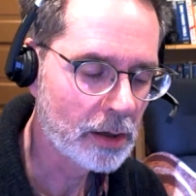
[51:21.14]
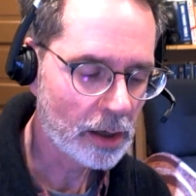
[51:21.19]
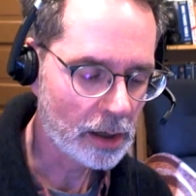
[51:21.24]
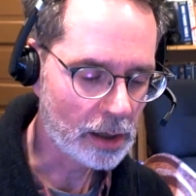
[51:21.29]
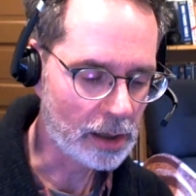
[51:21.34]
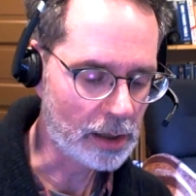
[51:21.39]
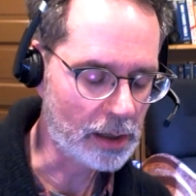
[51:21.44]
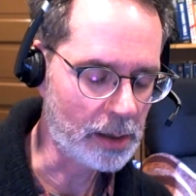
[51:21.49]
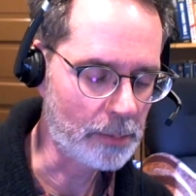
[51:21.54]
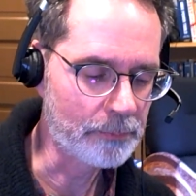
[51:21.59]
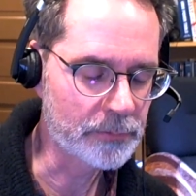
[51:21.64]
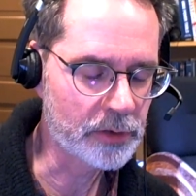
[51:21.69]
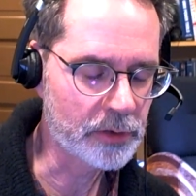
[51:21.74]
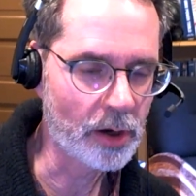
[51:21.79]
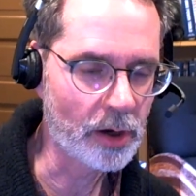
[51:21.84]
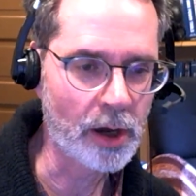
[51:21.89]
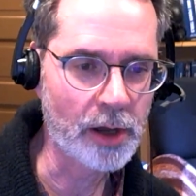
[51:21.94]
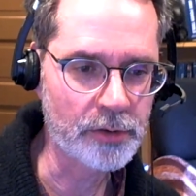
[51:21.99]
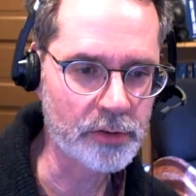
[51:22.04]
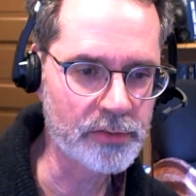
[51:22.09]

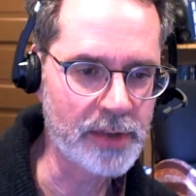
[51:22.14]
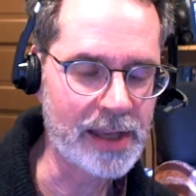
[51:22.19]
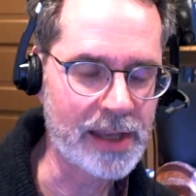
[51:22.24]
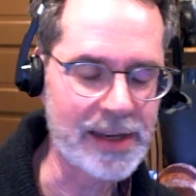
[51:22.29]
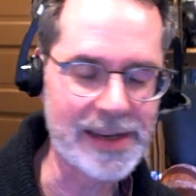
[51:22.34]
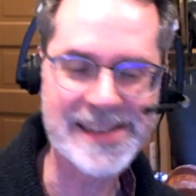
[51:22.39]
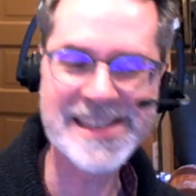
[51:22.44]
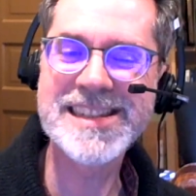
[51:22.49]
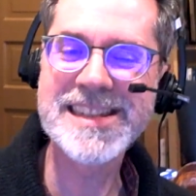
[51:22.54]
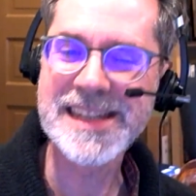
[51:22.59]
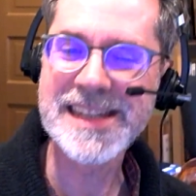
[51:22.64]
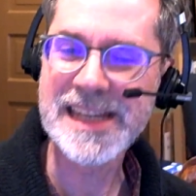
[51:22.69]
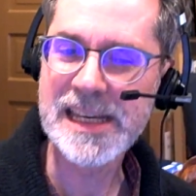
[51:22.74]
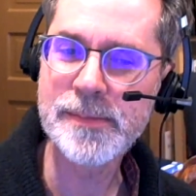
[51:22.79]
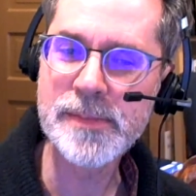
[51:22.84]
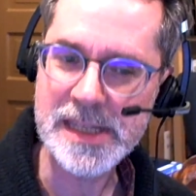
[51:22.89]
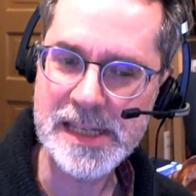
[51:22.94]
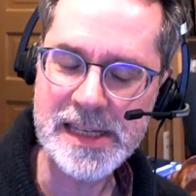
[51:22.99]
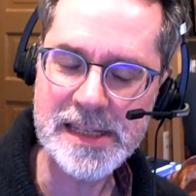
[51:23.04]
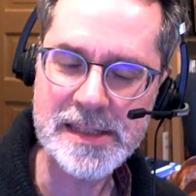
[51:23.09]
to understand. It
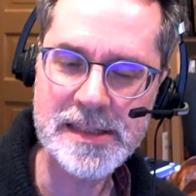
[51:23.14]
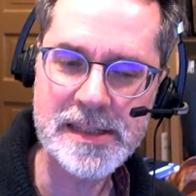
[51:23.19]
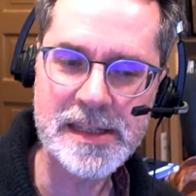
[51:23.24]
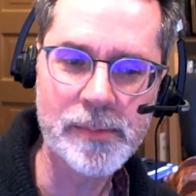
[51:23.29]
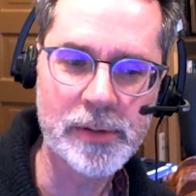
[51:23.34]
seems easy,